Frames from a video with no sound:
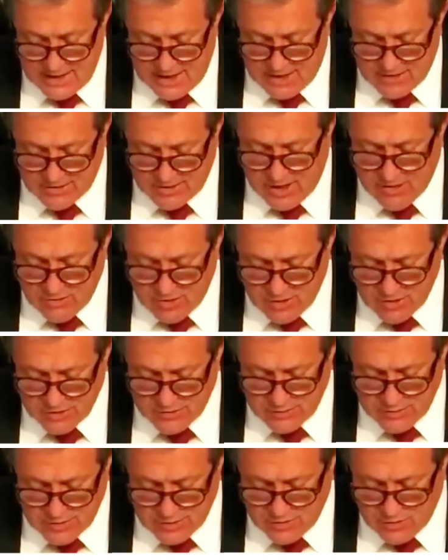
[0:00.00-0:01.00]
are now
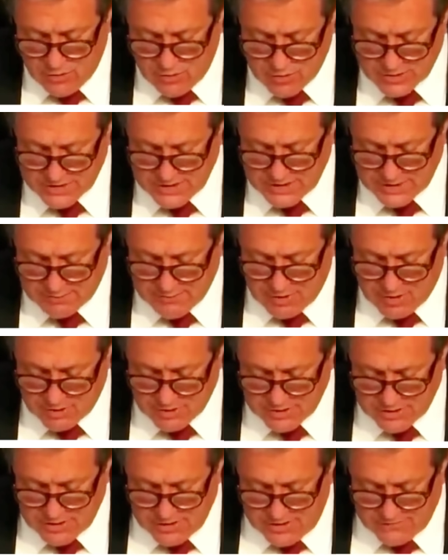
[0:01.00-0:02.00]
arguing in court that the pardon